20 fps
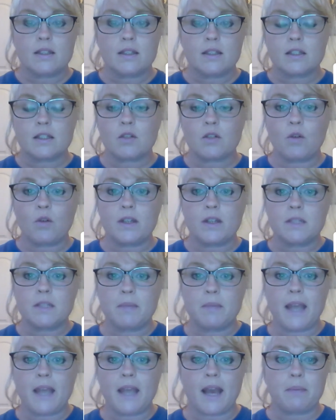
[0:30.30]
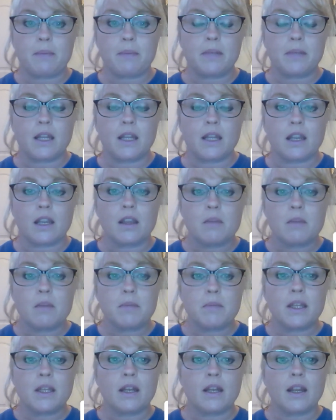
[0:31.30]
This is going to be happening
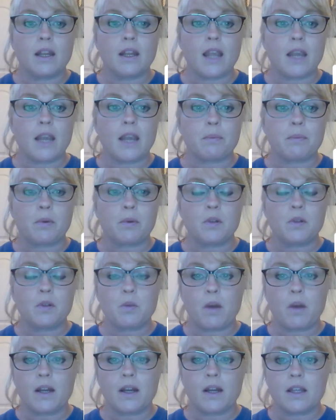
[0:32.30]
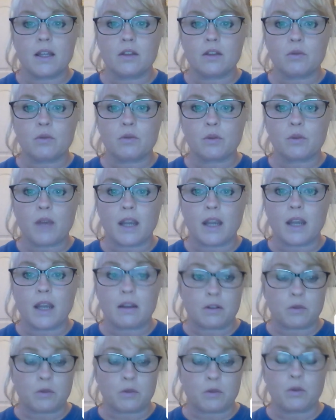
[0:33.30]
beginning April 20th through,
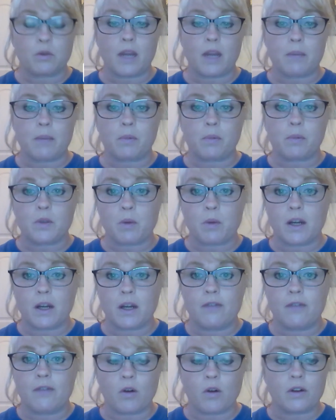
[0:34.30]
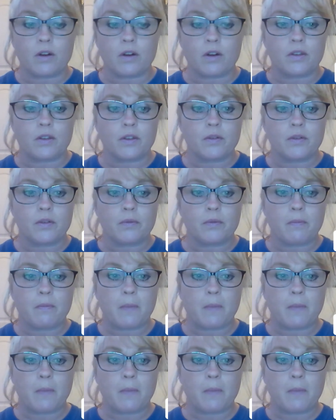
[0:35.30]
through April 24th.